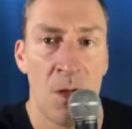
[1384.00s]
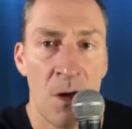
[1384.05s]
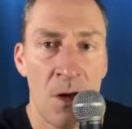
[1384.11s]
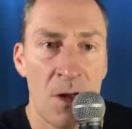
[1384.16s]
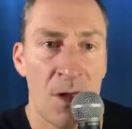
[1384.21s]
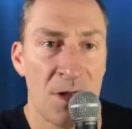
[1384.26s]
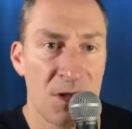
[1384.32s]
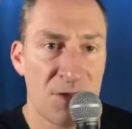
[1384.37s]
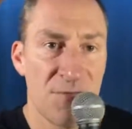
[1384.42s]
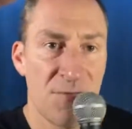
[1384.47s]

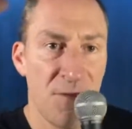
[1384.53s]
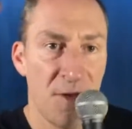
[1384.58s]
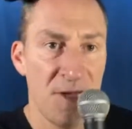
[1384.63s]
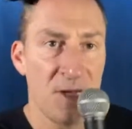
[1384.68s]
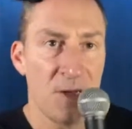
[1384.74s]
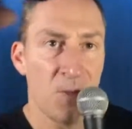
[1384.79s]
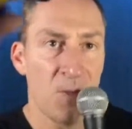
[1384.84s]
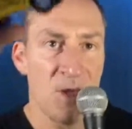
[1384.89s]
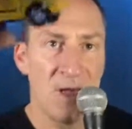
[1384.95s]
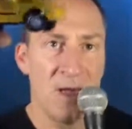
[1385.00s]
It's funny
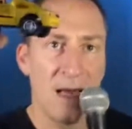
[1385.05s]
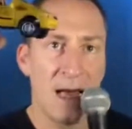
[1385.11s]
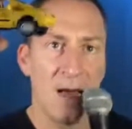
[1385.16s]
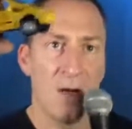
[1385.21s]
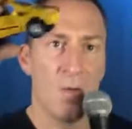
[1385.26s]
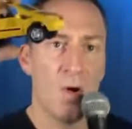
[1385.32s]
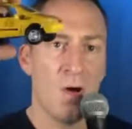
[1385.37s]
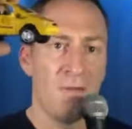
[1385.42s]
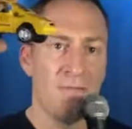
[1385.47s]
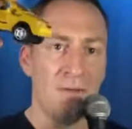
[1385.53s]
to me
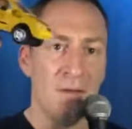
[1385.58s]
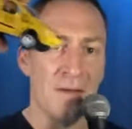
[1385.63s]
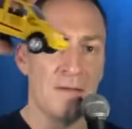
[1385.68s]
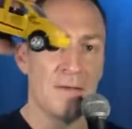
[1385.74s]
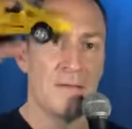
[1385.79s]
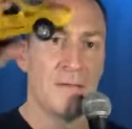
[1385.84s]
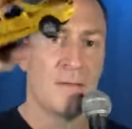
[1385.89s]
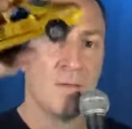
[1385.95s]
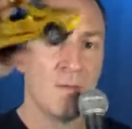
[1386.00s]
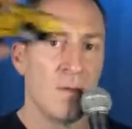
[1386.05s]
how often,
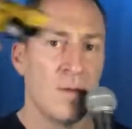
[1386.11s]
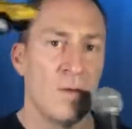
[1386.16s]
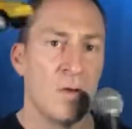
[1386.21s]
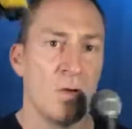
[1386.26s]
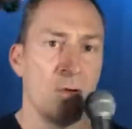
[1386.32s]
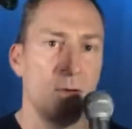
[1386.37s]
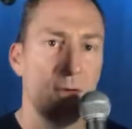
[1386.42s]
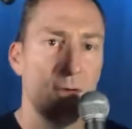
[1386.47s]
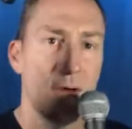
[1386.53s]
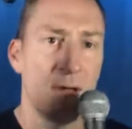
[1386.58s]

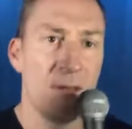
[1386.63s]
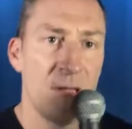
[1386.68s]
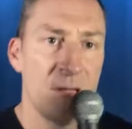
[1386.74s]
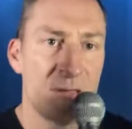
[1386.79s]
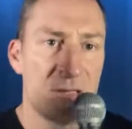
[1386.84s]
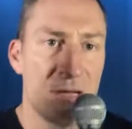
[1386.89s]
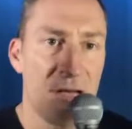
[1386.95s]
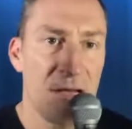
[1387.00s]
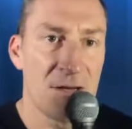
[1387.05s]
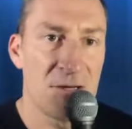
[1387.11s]
during
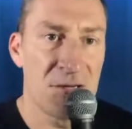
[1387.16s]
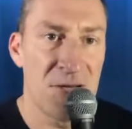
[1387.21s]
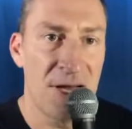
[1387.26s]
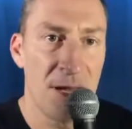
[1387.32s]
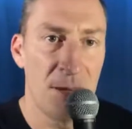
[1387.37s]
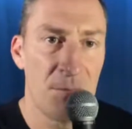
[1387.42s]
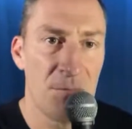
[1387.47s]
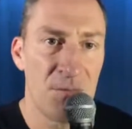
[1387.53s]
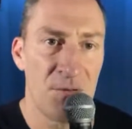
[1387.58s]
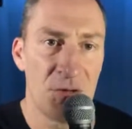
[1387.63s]
these cash
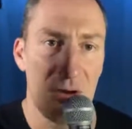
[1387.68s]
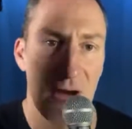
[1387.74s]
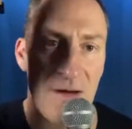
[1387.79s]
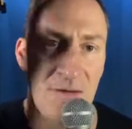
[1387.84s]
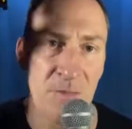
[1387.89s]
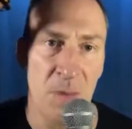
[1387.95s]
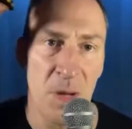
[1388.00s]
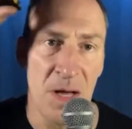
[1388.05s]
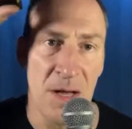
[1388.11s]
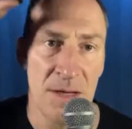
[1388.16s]
cab
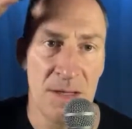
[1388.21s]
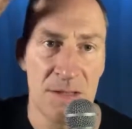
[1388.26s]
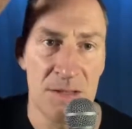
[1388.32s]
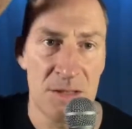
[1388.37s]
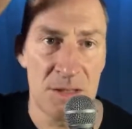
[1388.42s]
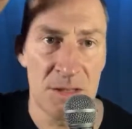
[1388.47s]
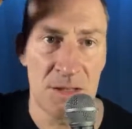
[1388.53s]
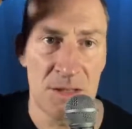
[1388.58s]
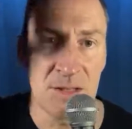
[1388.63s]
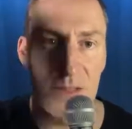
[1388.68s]

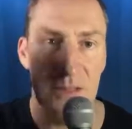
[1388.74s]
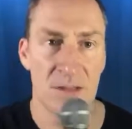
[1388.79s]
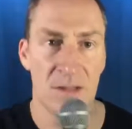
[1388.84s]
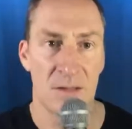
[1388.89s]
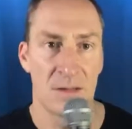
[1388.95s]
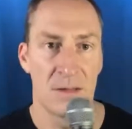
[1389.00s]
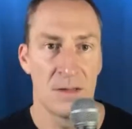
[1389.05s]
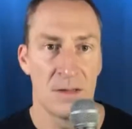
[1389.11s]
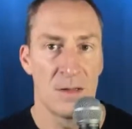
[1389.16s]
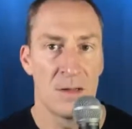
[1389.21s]
drive-bys,
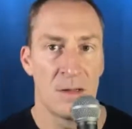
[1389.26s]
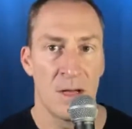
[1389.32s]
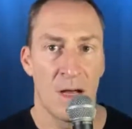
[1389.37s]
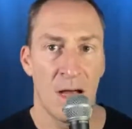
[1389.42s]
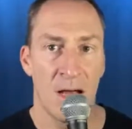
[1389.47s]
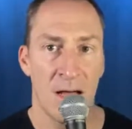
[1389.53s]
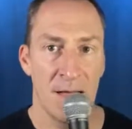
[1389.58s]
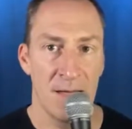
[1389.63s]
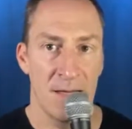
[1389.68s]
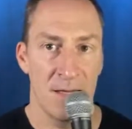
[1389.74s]

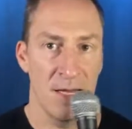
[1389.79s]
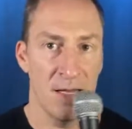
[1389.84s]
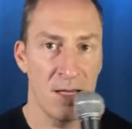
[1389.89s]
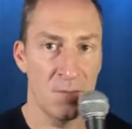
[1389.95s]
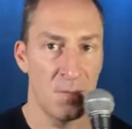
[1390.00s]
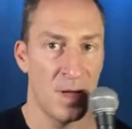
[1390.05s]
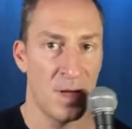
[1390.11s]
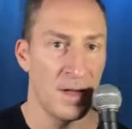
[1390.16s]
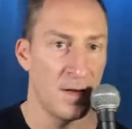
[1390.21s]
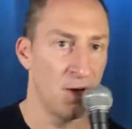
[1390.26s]
I hit
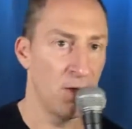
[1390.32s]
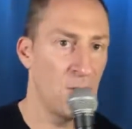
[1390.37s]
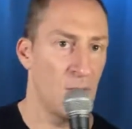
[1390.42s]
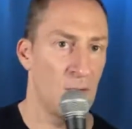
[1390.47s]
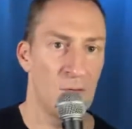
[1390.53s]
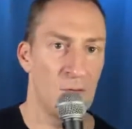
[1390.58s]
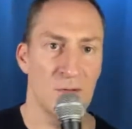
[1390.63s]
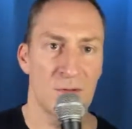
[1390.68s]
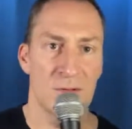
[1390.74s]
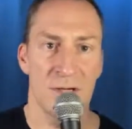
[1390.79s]
my
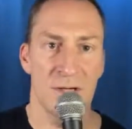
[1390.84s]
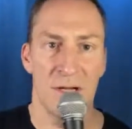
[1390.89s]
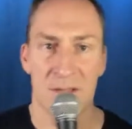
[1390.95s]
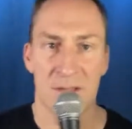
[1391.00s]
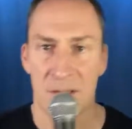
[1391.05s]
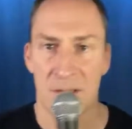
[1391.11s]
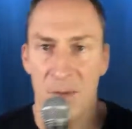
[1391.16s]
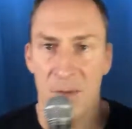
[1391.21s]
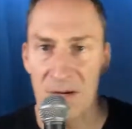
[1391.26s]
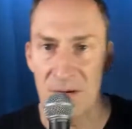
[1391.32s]
nose
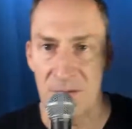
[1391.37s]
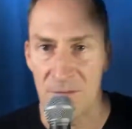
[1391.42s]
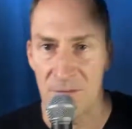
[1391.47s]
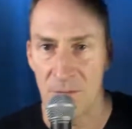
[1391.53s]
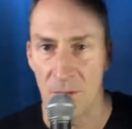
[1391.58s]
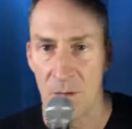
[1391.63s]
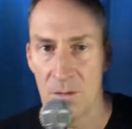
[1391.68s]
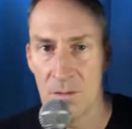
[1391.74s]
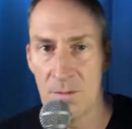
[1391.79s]
against the microphone.